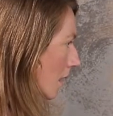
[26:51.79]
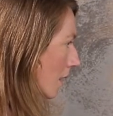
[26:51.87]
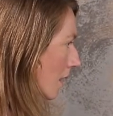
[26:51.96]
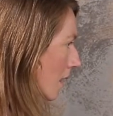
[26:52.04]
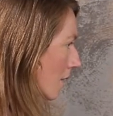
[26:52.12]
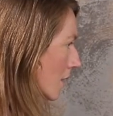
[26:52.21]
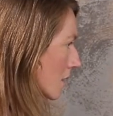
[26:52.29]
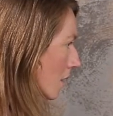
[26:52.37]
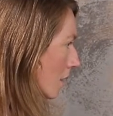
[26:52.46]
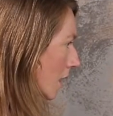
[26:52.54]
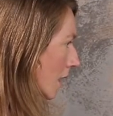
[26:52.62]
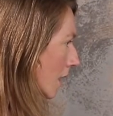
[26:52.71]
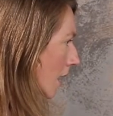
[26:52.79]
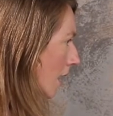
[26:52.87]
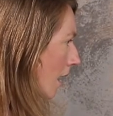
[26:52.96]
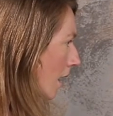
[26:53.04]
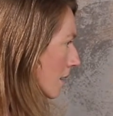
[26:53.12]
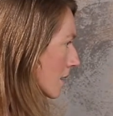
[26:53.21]
Uh, they give each other a little
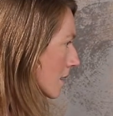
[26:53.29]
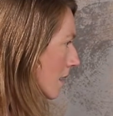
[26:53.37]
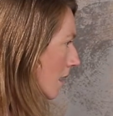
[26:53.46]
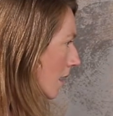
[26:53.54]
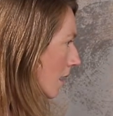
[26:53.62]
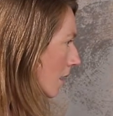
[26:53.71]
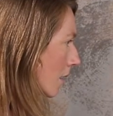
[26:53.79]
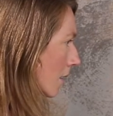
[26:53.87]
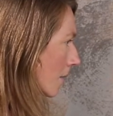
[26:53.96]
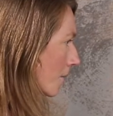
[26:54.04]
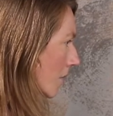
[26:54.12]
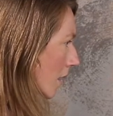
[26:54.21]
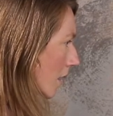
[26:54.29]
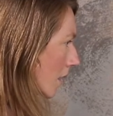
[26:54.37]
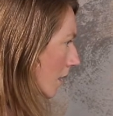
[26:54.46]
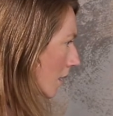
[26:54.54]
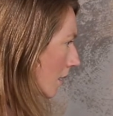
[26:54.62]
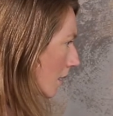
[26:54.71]
glance there.
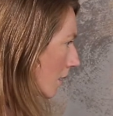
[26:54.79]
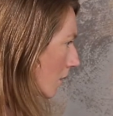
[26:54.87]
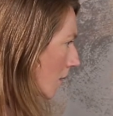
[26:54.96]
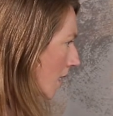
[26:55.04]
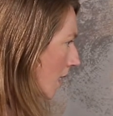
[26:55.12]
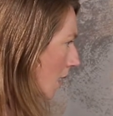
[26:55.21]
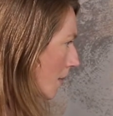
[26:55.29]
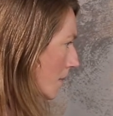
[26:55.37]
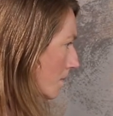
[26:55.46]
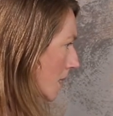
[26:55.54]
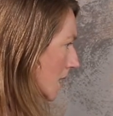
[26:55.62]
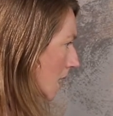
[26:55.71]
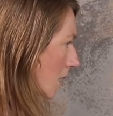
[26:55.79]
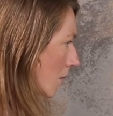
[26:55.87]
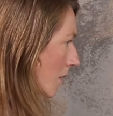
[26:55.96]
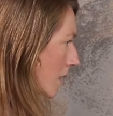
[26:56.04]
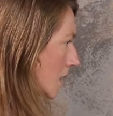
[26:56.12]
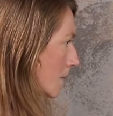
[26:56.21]
We can get a bit busier
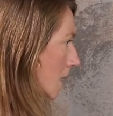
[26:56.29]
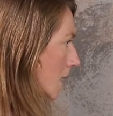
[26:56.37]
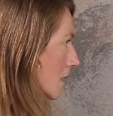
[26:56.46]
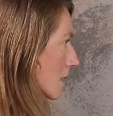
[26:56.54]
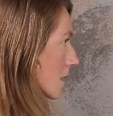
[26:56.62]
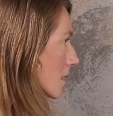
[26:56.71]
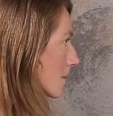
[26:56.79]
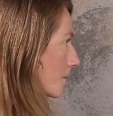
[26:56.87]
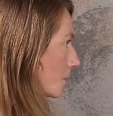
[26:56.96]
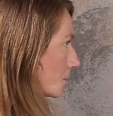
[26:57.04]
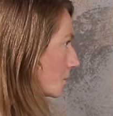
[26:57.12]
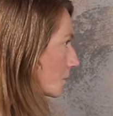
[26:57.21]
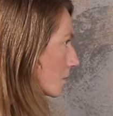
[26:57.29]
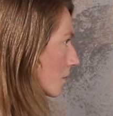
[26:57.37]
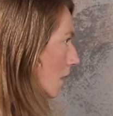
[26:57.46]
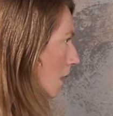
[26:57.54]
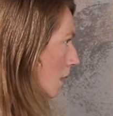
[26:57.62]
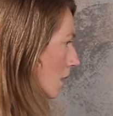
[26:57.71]
with these pages
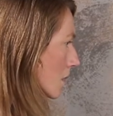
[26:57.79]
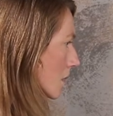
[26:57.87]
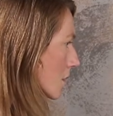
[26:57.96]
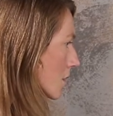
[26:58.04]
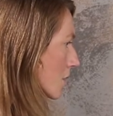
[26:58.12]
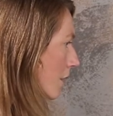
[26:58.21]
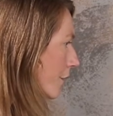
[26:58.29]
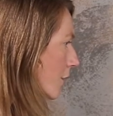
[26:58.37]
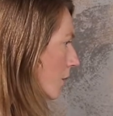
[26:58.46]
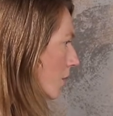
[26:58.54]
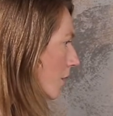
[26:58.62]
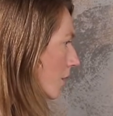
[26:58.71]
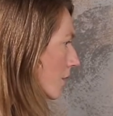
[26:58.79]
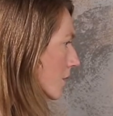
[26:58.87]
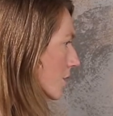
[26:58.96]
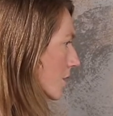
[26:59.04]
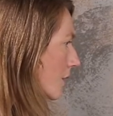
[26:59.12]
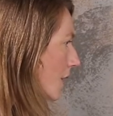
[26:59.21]
because there's stuff going on.
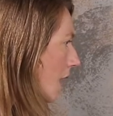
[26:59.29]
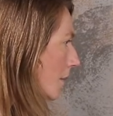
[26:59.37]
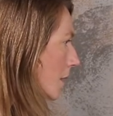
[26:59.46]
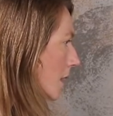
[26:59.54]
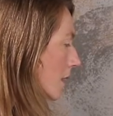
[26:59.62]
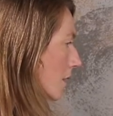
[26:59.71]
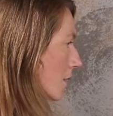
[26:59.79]
There's stuff happening.